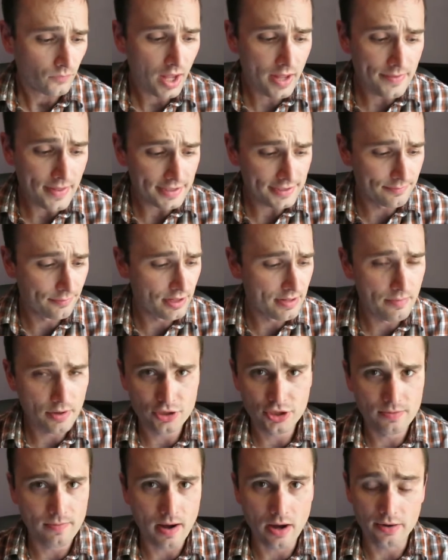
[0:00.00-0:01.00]
And that's pretty
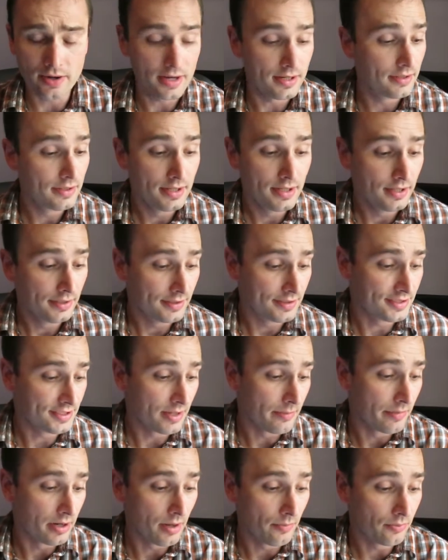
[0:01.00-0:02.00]
much about it to
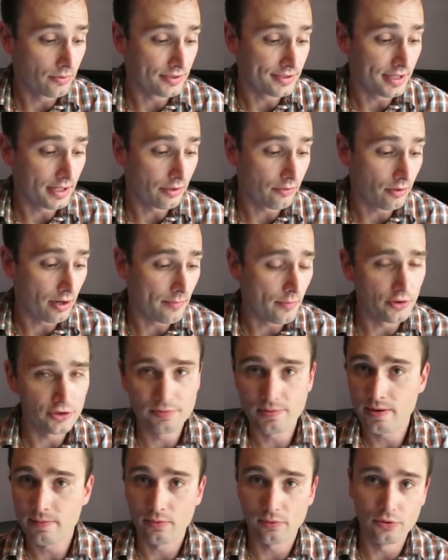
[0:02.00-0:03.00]
sum it up with St. Croix.
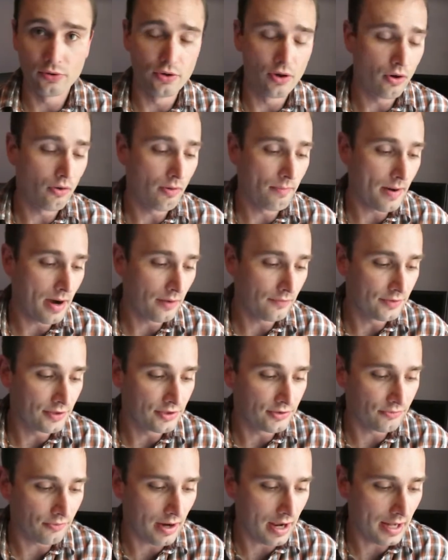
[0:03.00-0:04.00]
Most people know about
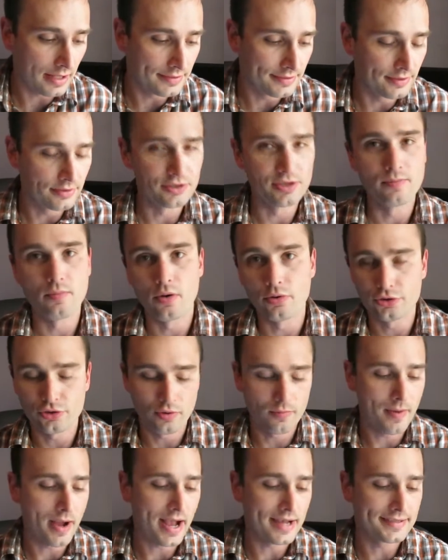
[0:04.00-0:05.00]
these rods. There's a
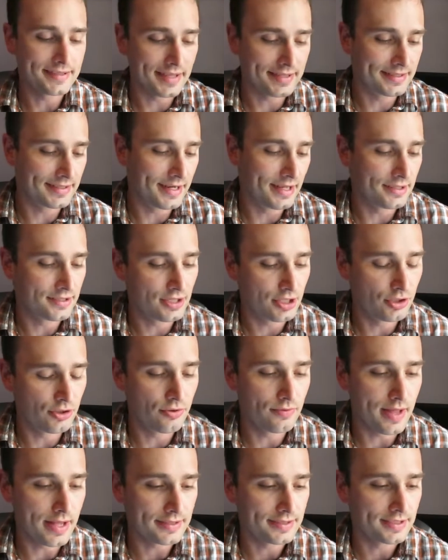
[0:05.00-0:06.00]
Mojo Bass, that's an
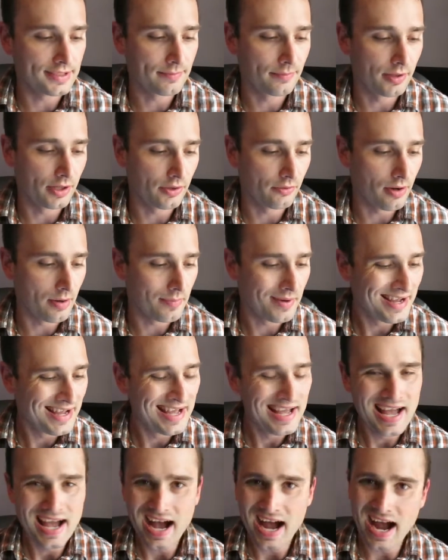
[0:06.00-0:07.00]
SC2, that's a split grip.
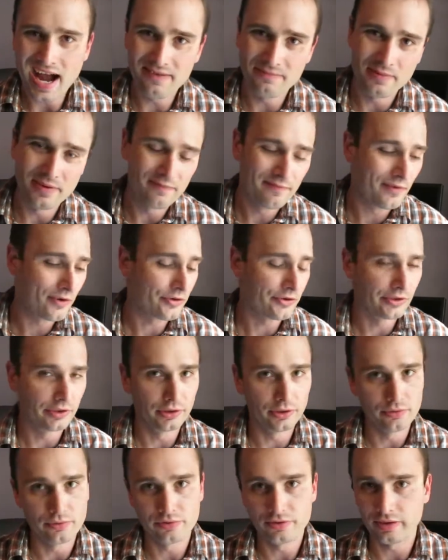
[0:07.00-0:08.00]
I've been fishing
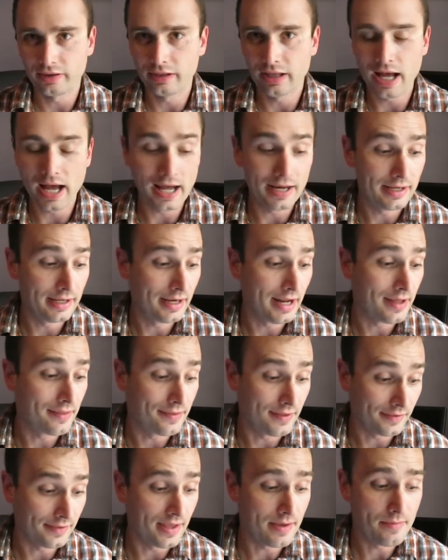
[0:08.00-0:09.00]
Lew's a lot, and I
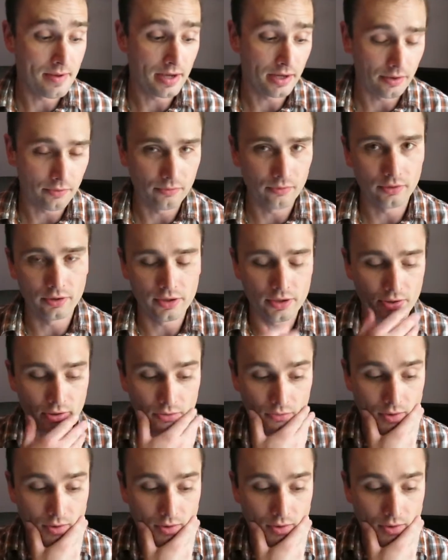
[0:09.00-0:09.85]
think they make a really good